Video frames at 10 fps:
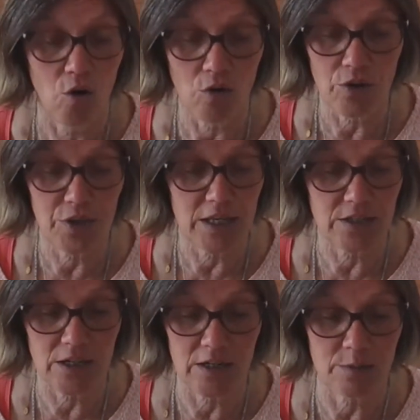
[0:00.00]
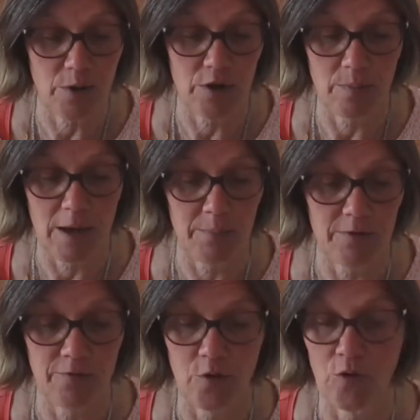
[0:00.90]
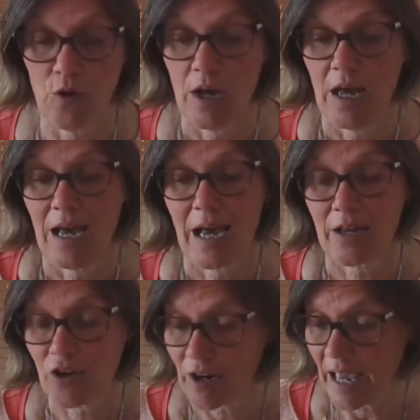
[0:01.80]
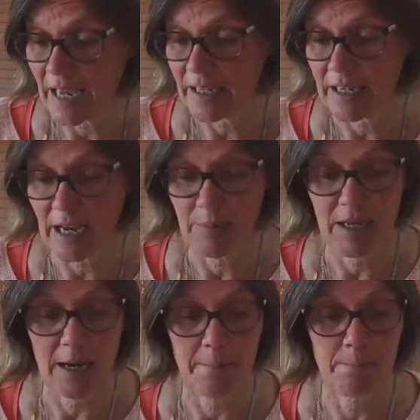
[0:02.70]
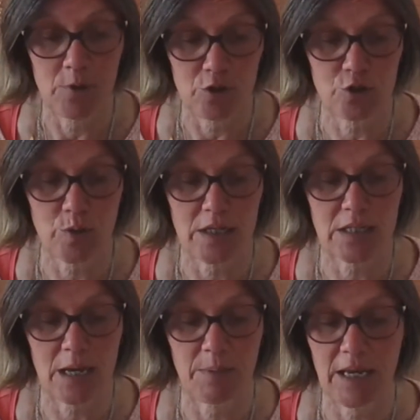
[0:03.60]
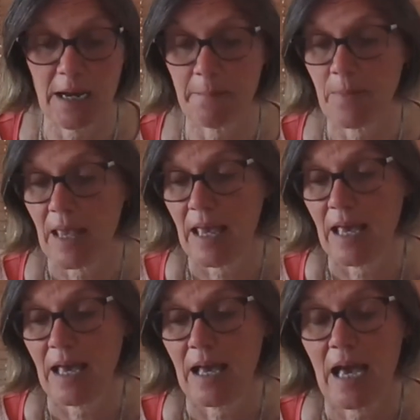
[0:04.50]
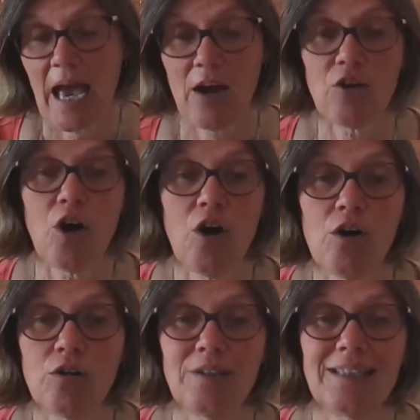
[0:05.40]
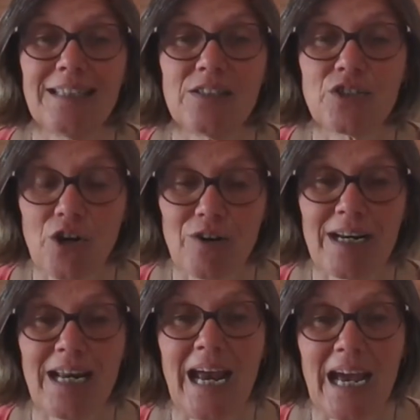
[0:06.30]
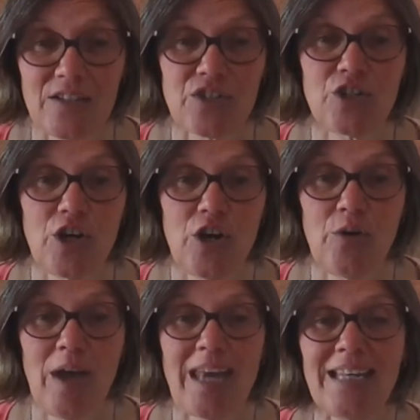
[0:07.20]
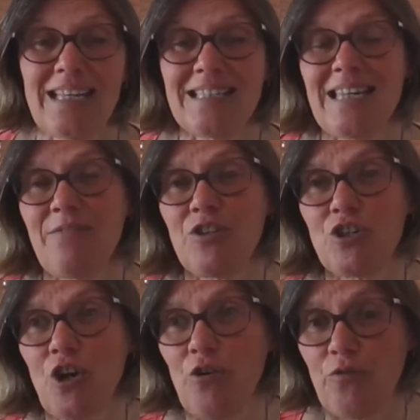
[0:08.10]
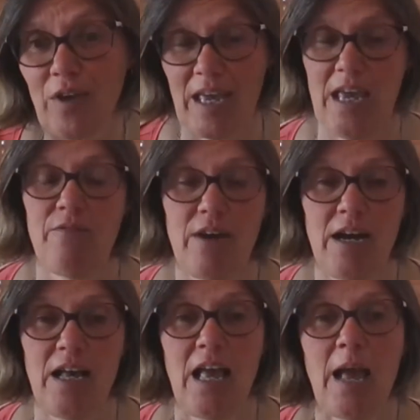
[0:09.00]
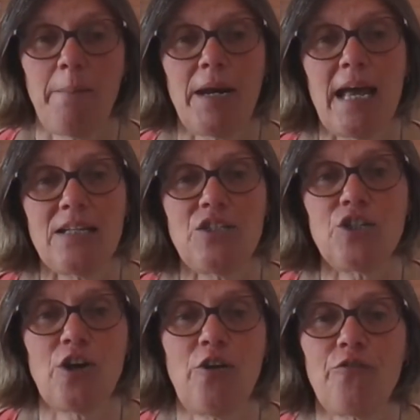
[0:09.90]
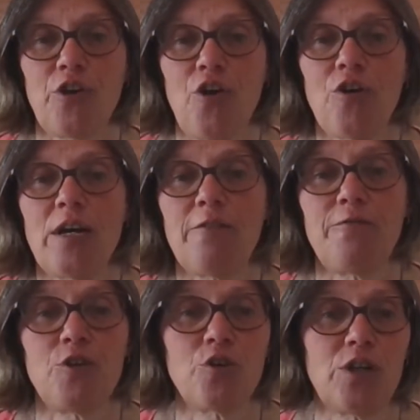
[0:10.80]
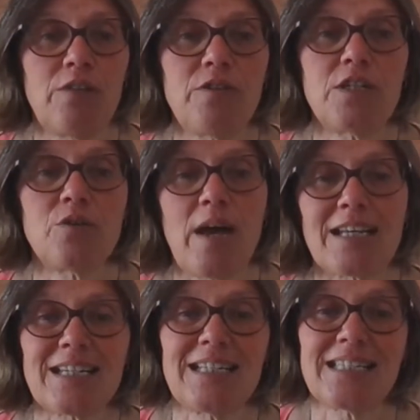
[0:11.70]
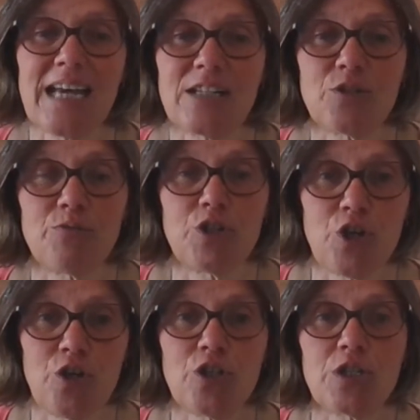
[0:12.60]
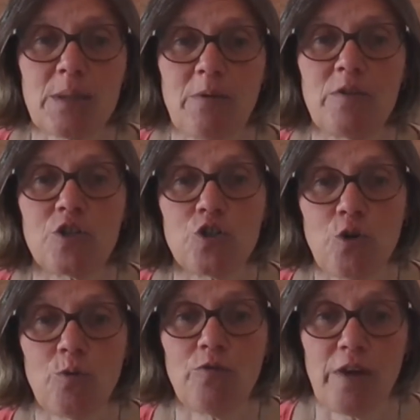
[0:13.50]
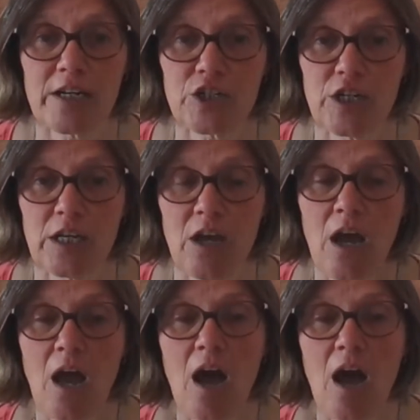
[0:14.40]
all the things that I spoke about before, got anger coming up, mood swings coming up, alcohol, has to go. And it doesn't have to go forever, but it has to go for long enough for your liver to actually start to return to some of its normal functioning.